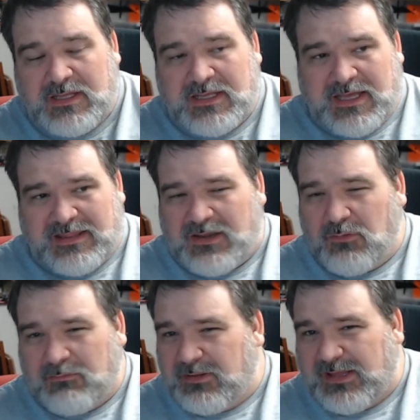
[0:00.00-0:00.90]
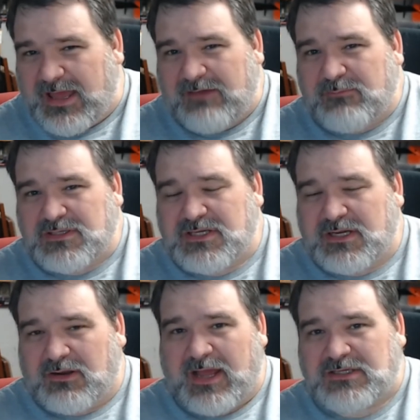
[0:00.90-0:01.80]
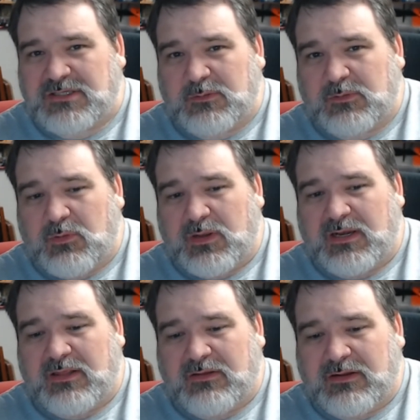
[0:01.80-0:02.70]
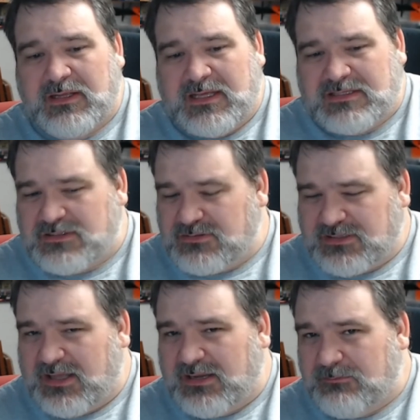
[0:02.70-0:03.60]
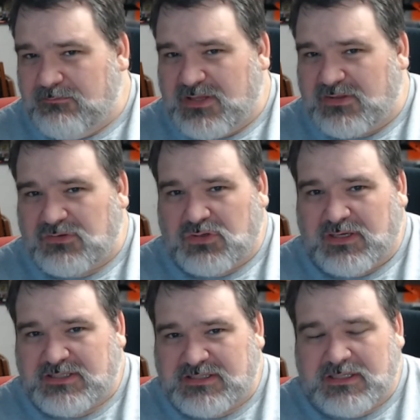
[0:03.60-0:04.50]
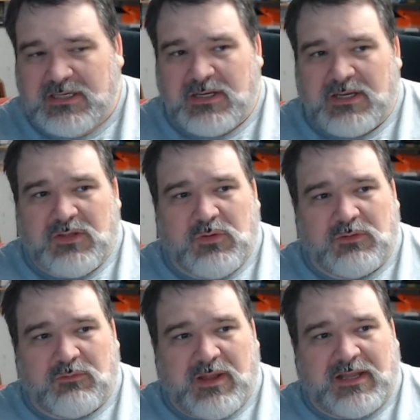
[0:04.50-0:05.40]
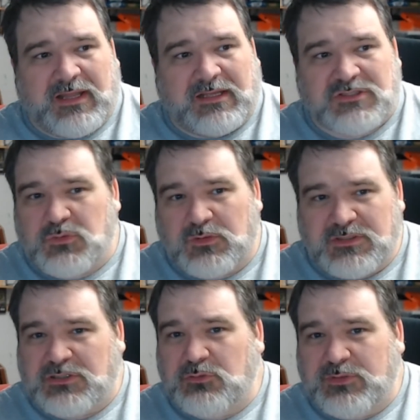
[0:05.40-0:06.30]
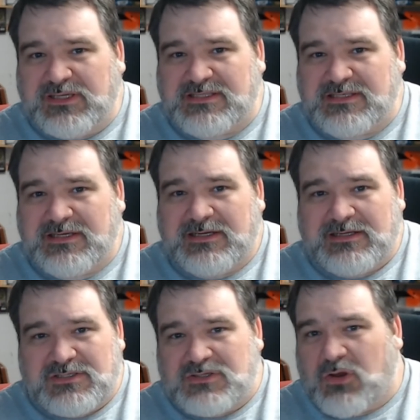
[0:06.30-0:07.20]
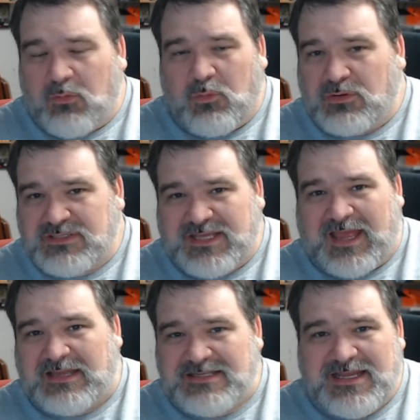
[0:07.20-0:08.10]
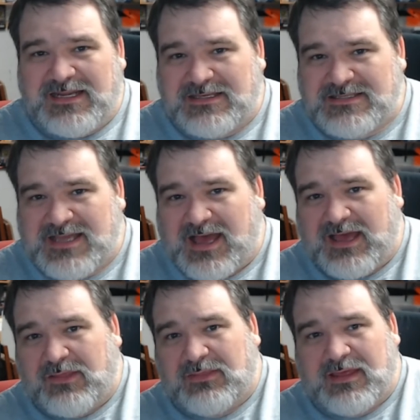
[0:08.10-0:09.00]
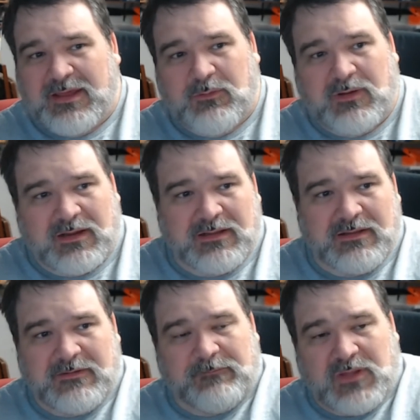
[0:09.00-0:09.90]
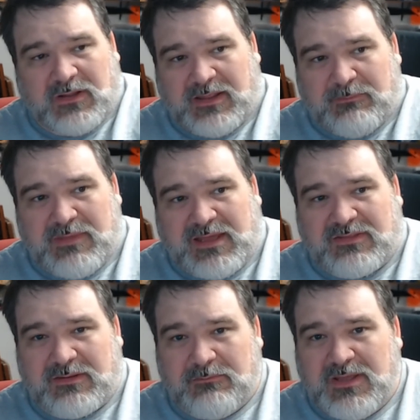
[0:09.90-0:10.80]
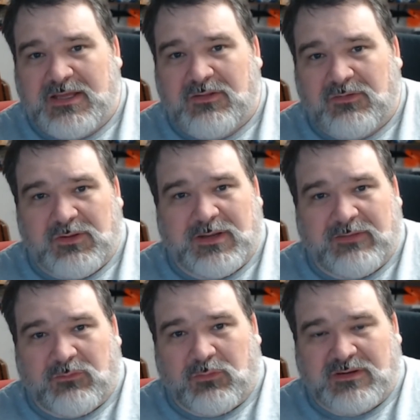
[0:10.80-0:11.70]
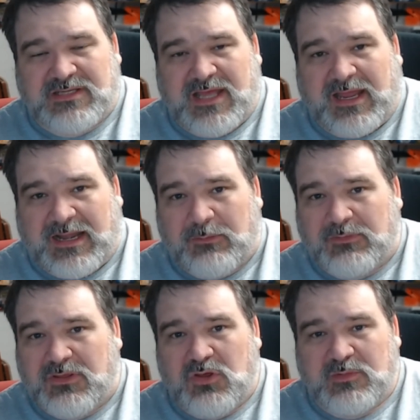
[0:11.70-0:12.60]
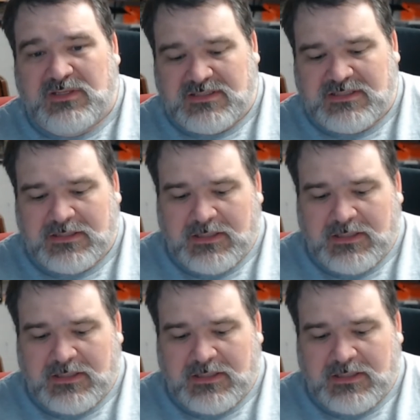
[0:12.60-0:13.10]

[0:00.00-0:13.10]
They don't really have much interaction with one another, so there's a lot of mistrust. You could run like a George Lucas Star Wars Cantina style thing where, they mix and mingle. You can have orcs hanging out with humans.